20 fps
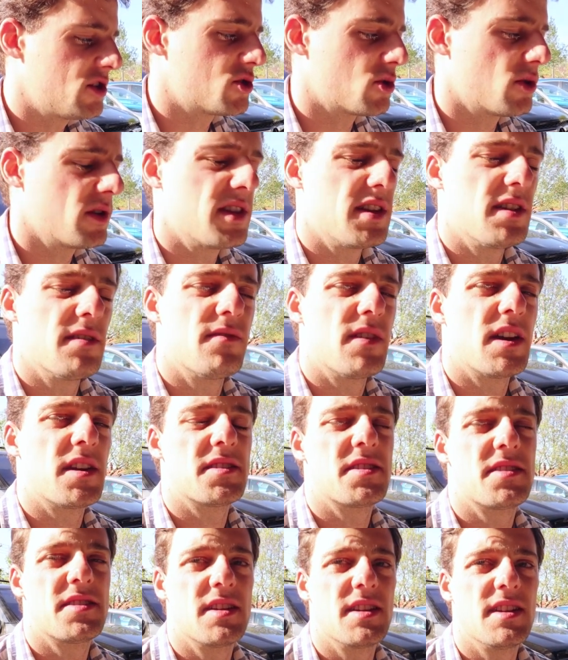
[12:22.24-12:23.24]
Enjoy the
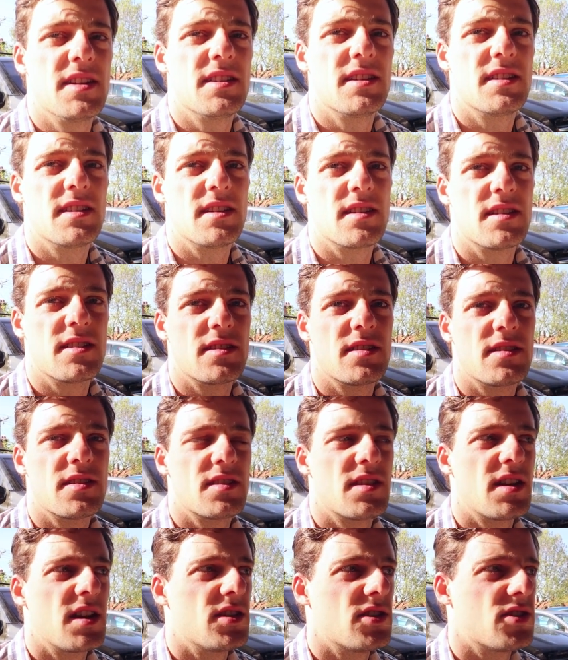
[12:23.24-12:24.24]
event scene and,
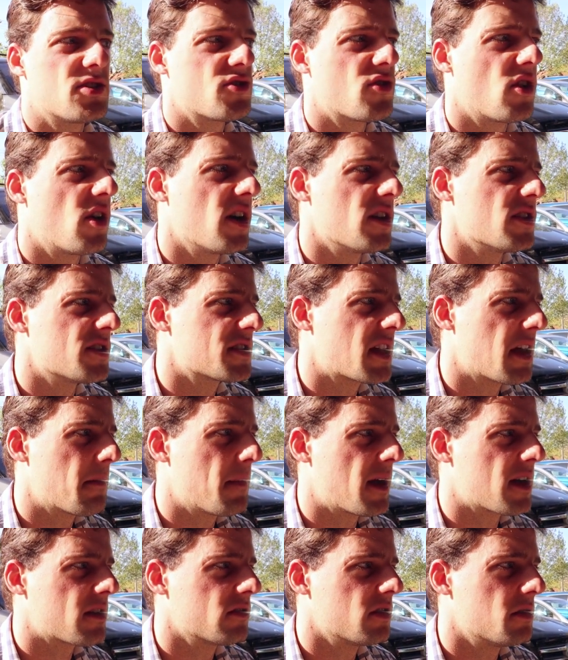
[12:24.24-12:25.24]
and, try and just get
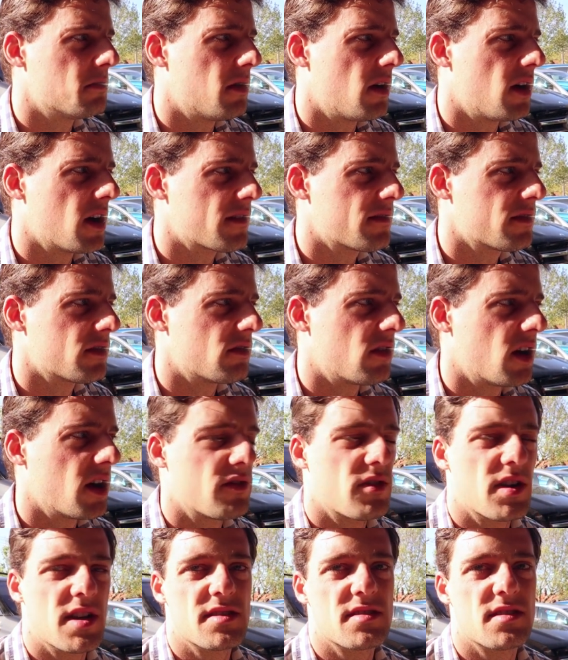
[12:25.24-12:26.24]
back on the bike for the
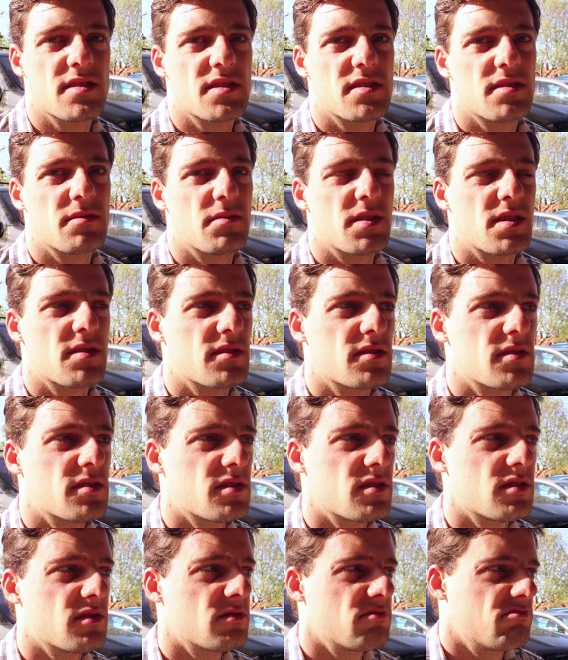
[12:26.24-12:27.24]
right reasons because
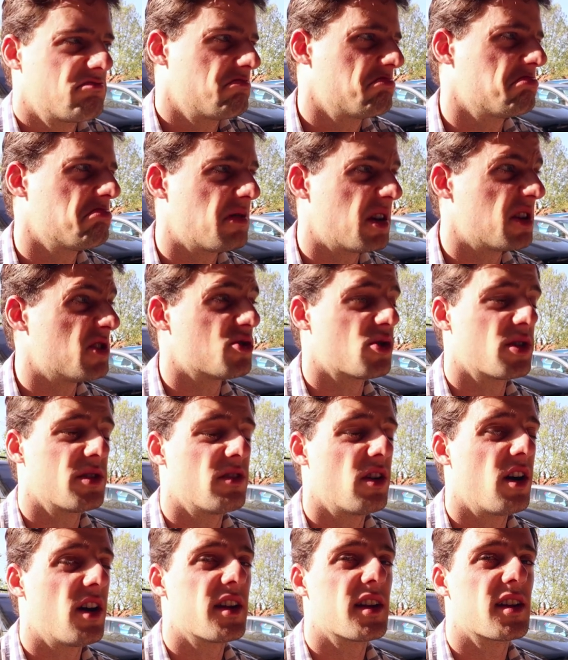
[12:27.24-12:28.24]
I enjoy
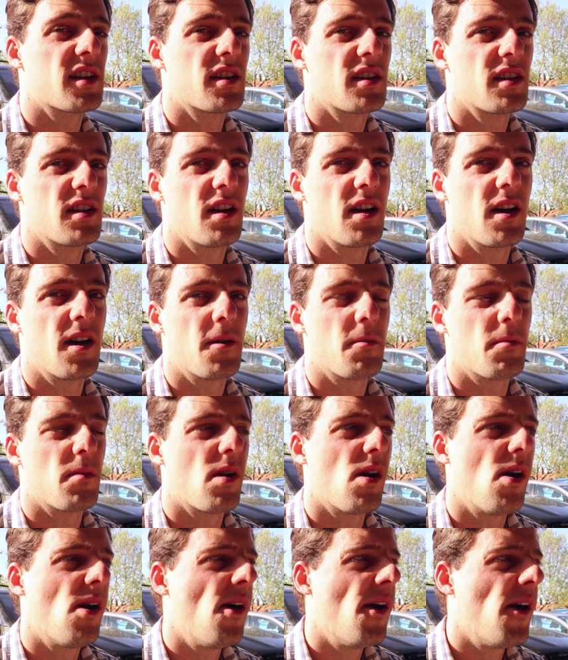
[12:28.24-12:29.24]
riding. Um, yeah.
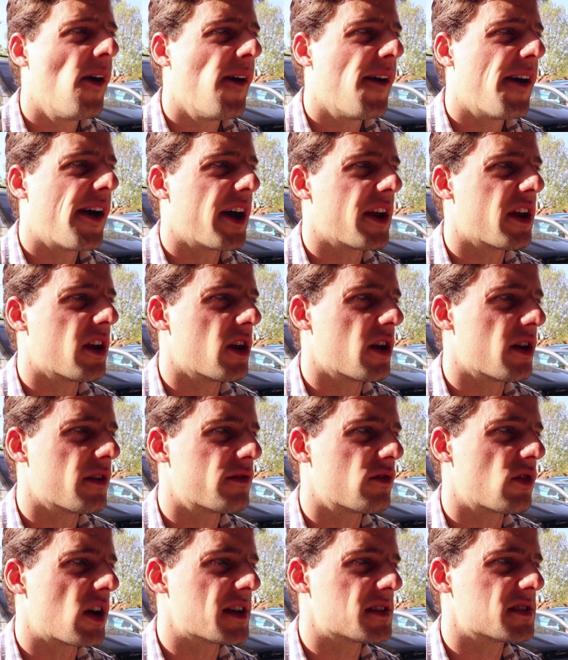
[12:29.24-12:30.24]
I don't know
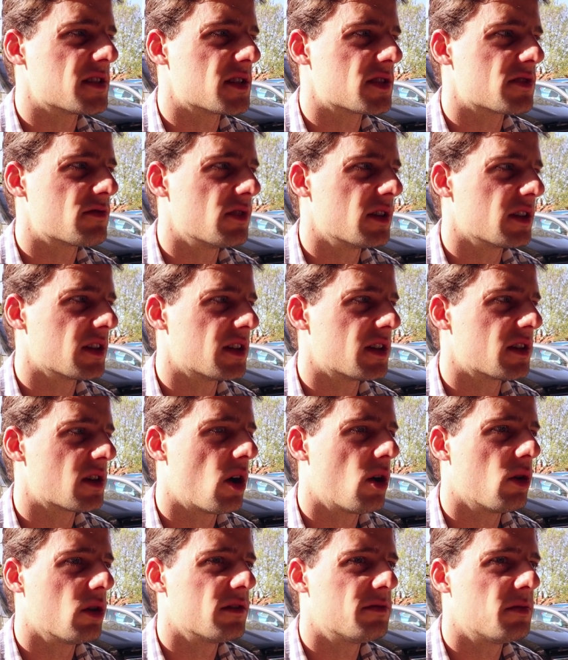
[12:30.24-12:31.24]
if racing is really a
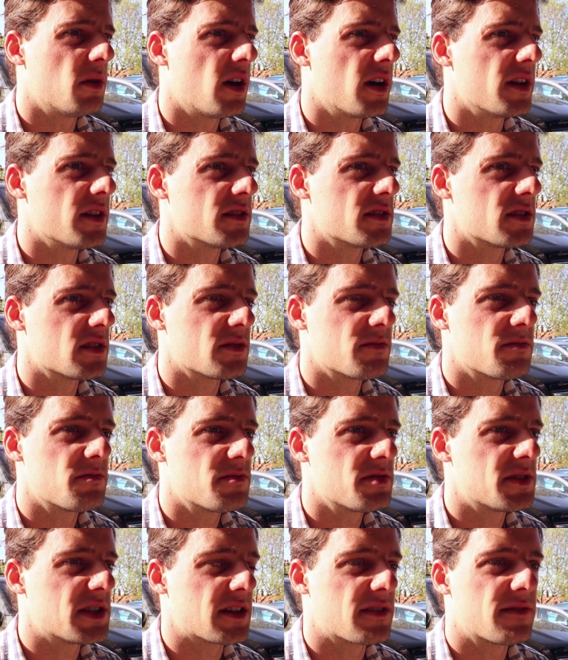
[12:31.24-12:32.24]
goal of mine to
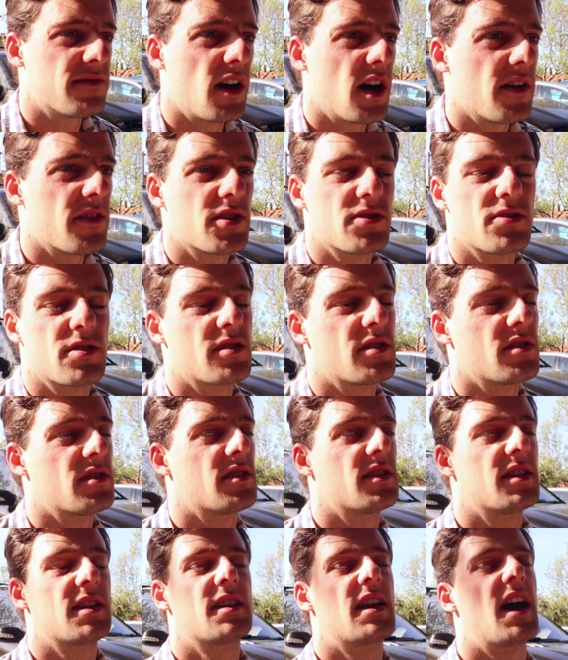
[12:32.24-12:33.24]
sink 500
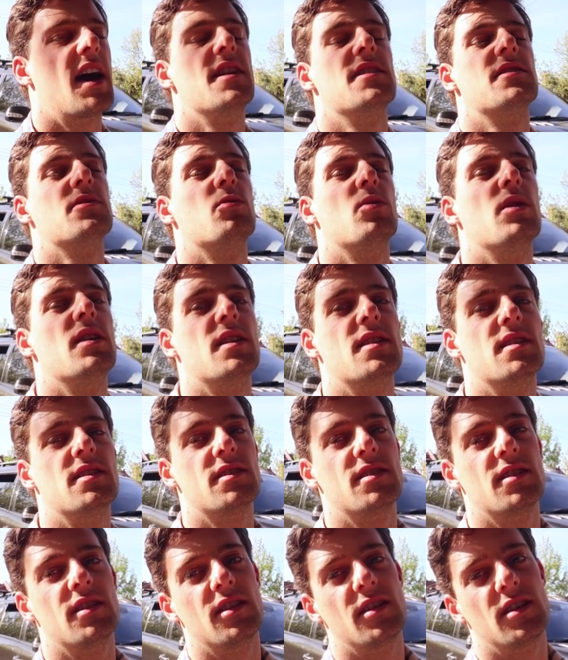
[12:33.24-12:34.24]
k's a week
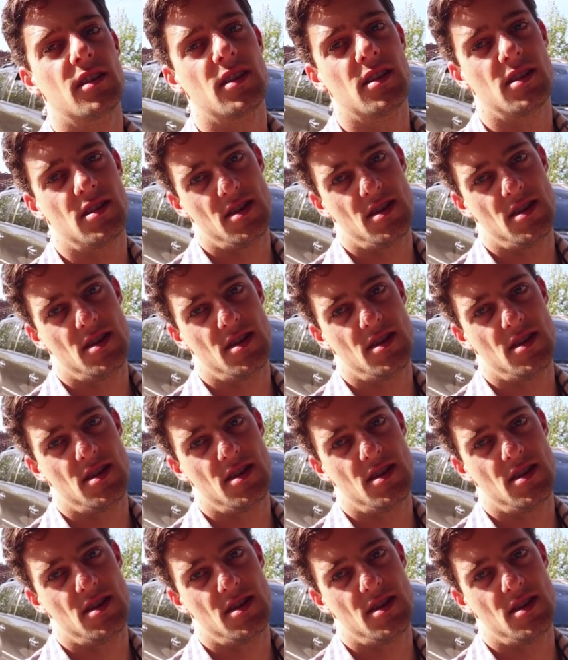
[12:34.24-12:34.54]
into